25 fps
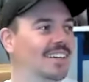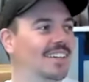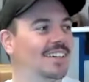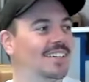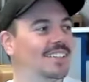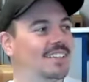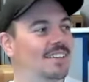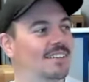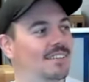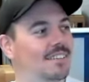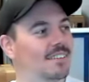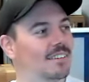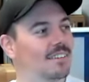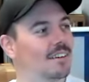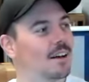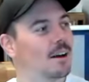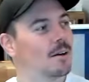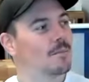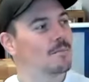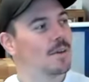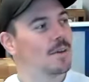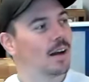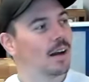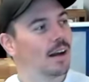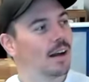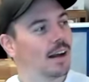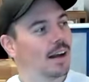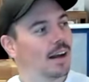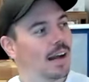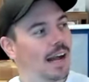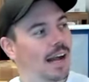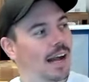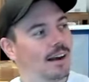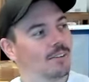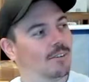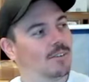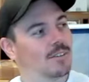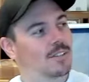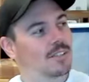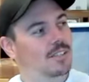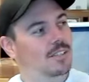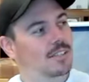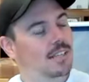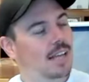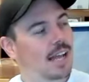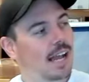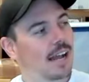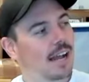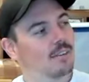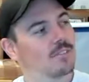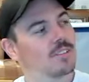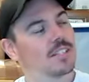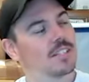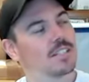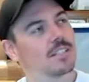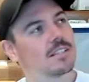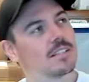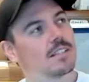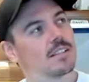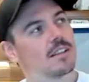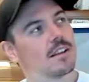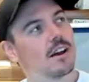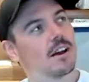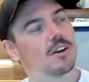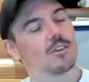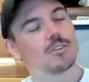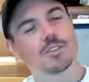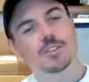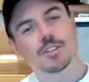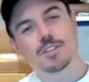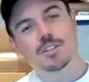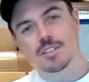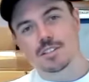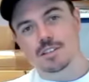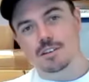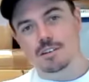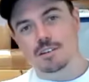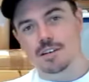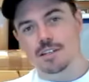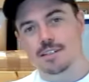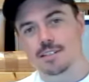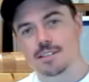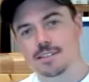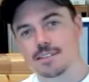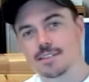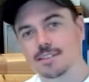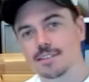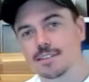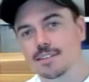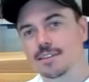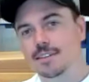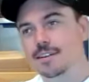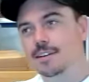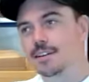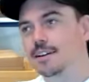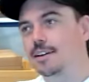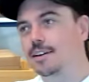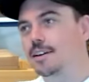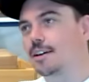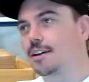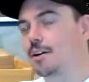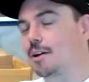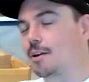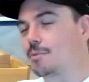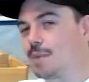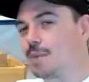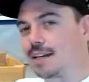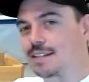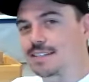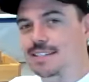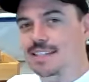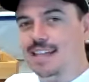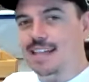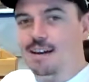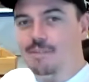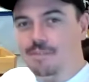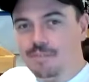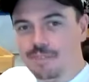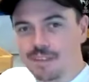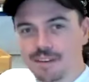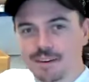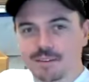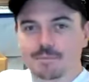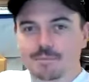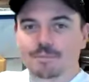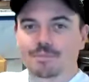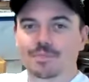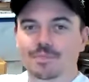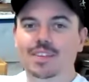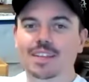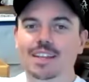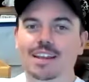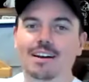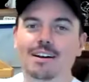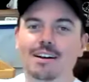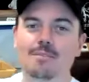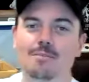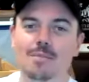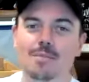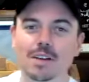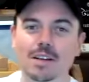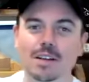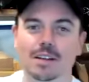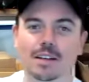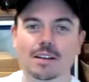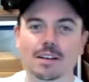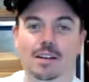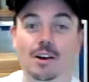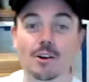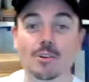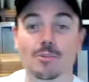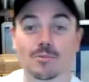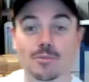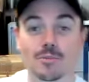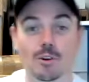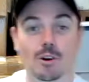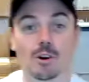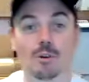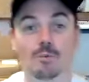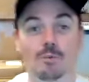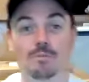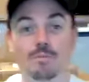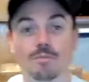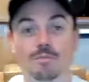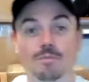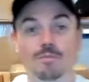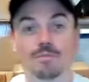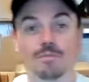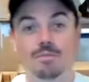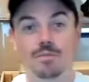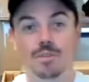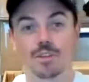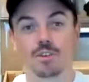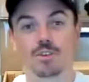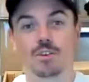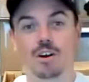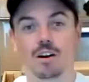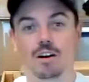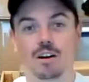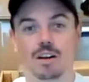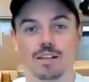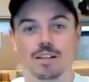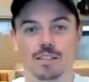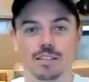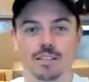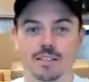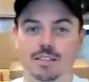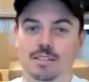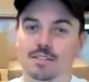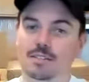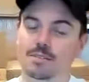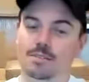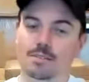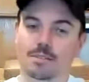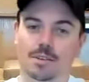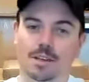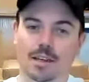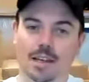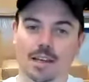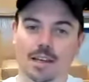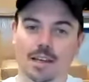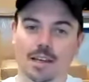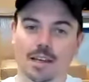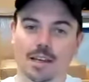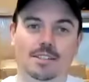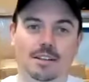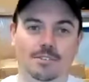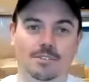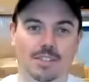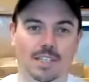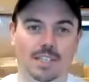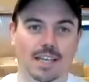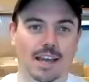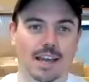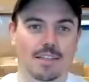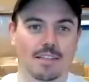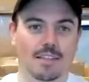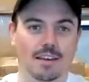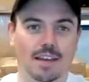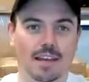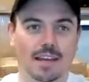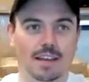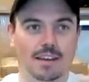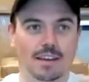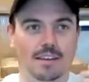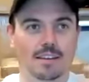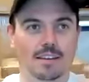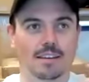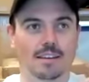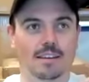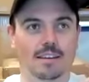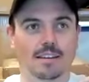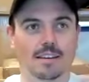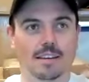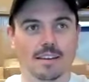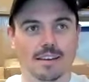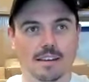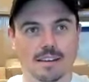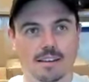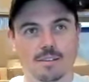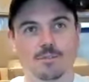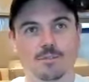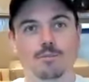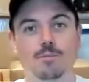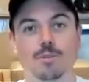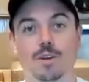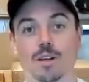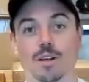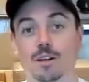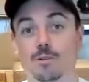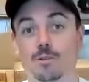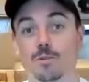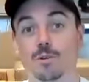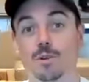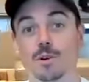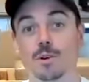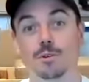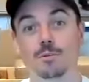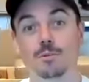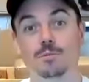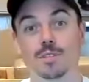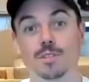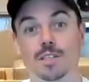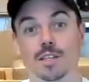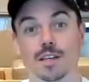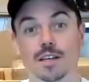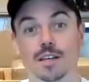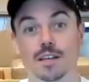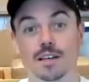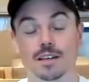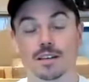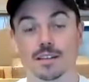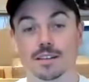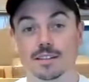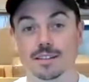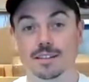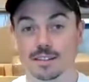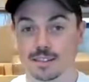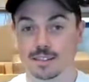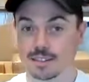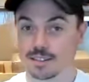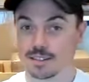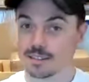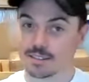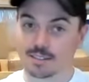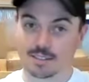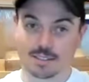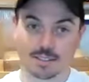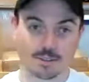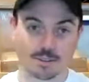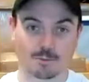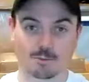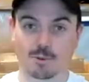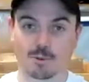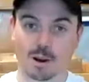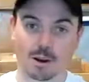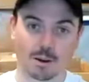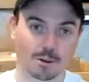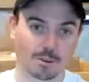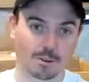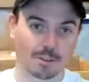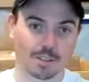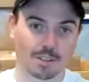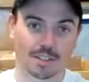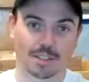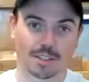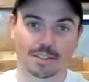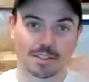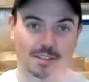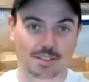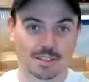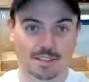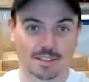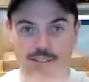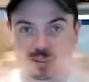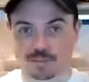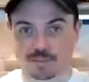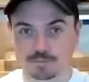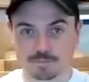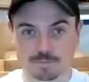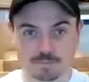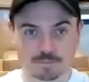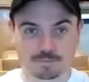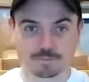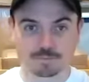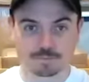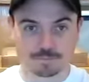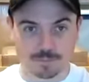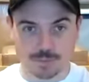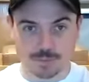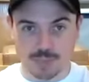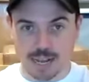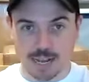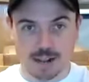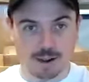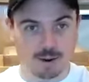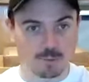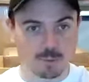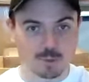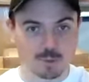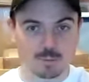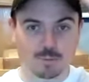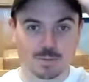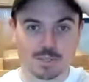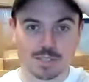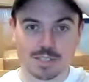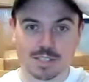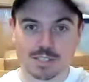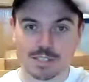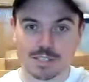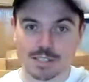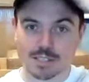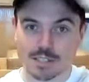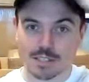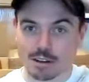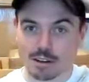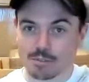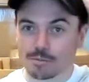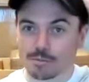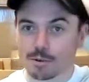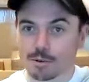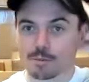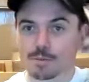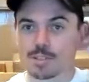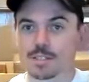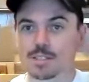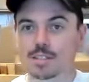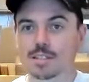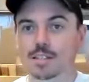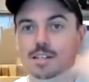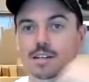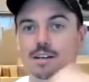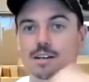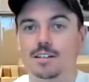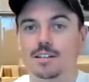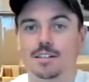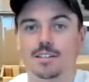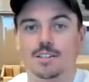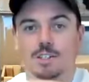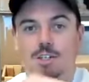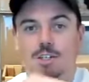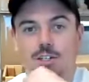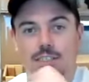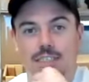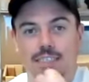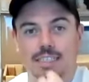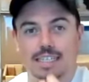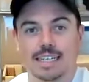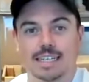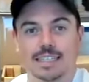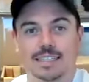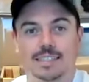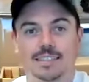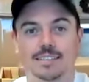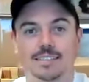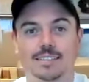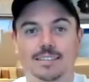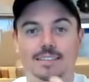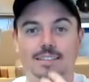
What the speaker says: So how did Oceansize, going back to that thing, go from you guys getting stuff together in a room to the road and to albums and stuff? What was the kind of journey there?